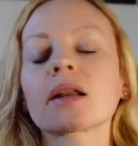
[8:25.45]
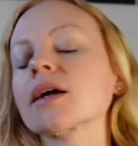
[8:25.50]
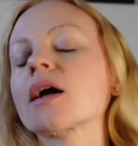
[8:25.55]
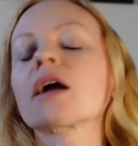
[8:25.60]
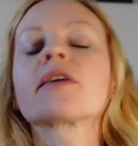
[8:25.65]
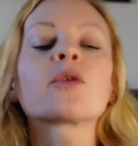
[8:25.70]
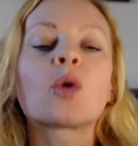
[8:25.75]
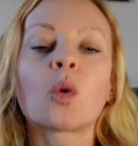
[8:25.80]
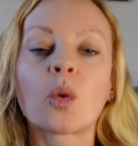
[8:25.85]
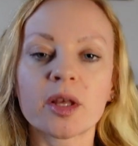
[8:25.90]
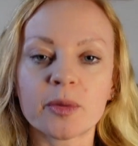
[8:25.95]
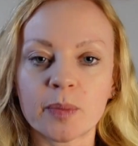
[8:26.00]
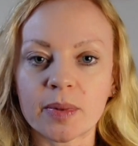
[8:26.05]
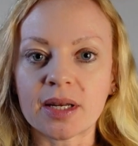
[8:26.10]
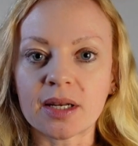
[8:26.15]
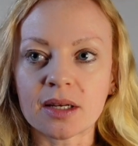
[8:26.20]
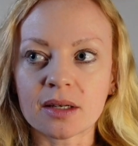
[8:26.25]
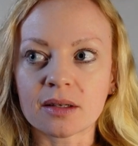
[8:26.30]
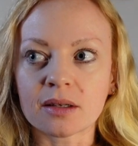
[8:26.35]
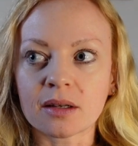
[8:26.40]
Like I've always
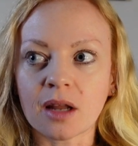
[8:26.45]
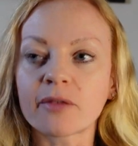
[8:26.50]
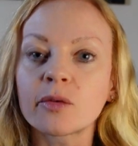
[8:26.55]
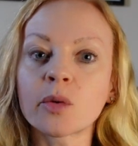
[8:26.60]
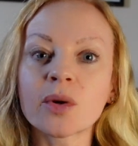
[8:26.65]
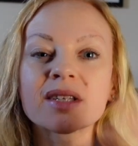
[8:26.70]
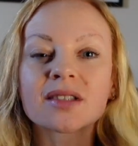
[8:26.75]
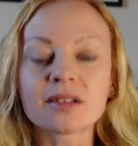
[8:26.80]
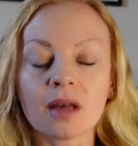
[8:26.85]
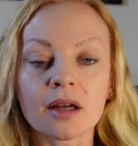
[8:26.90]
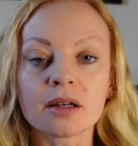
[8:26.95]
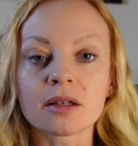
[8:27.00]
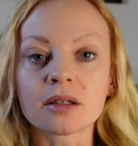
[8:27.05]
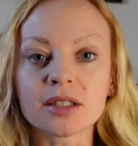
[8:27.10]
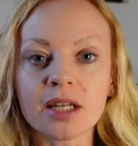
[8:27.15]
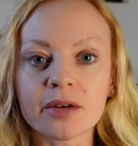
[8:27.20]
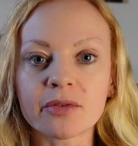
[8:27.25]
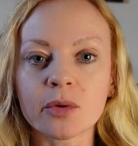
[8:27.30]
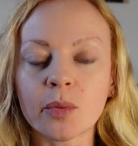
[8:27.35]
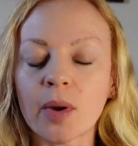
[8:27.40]

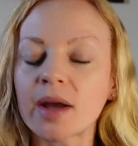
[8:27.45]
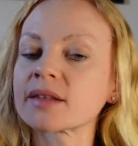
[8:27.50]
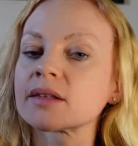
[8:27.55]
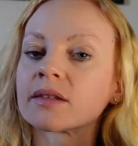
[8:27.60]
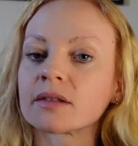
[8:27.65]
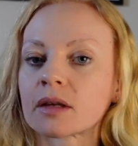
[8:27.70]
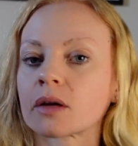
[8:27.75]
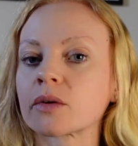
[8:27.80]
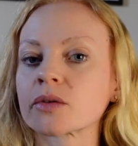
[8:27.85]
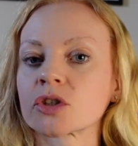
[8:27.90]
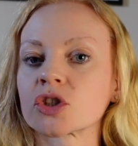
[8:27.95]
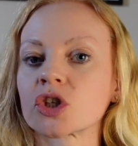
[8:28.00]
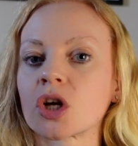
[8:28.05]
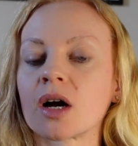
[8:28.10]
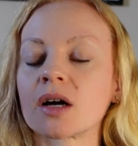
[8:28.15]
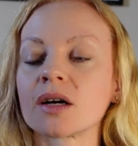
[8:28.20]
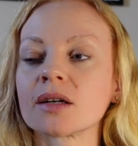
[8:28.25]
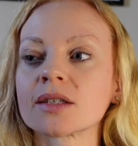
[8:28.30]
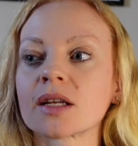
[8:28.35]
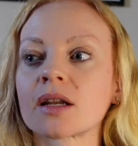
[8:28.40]
cycled everywhere since I was a
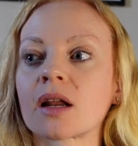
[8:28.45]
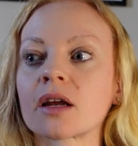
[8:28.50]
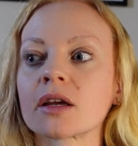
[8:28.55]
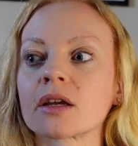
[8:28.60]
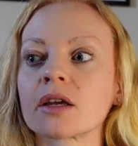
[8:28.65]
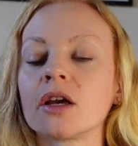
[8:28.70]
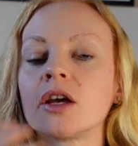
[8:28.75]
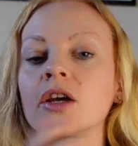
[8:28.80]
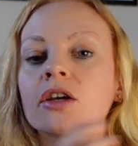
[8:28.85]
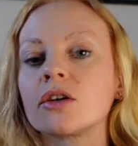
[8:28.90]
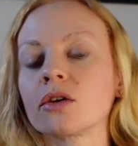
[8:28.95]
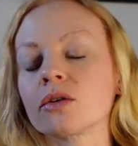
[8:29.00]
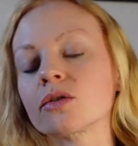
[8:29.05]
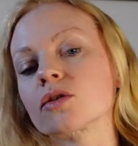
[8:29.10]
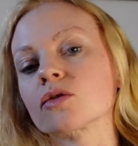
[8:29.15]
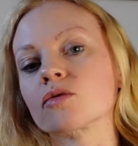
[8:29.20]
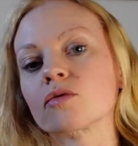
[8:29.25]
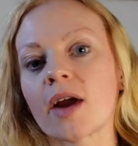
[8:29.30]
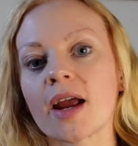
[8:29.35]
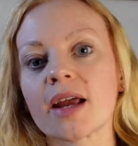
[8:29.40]
child, and I used
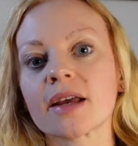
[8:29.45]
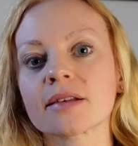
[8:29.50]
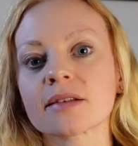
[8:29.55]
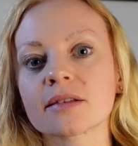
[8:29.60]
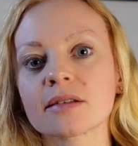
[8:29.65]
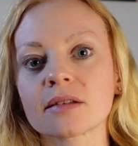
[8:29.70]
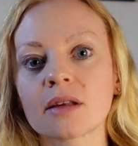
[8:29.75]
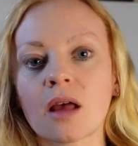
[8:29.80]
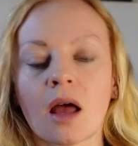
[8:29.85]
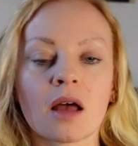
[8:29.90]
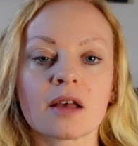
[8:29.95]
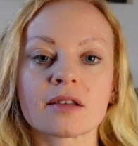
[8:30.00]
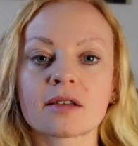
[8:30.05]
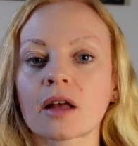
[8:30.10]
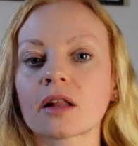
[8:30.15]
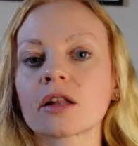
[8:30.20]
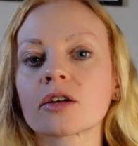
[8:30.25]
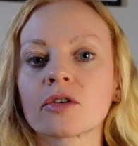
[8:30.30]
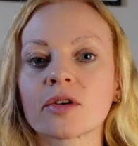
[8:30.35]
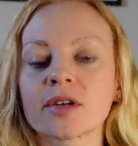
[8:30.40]
to race,
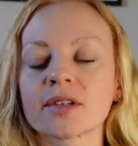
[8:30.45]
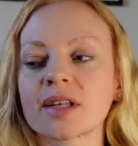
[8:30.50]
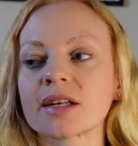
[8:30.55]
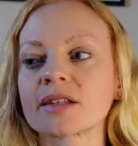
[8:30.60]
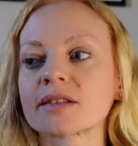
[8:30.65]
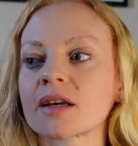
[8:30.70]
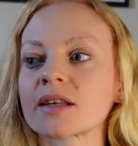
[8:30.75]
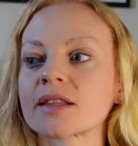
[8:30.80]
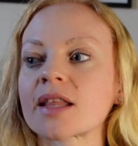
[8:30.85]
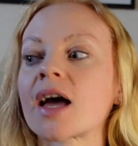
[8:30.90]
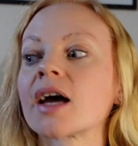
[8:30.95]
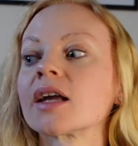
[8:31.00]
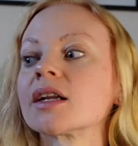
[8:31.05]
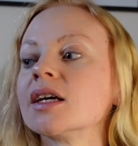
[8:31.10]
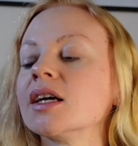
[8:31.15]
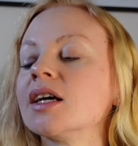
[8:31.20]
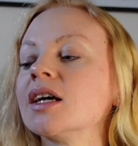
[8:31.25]
cyclocross, things like that.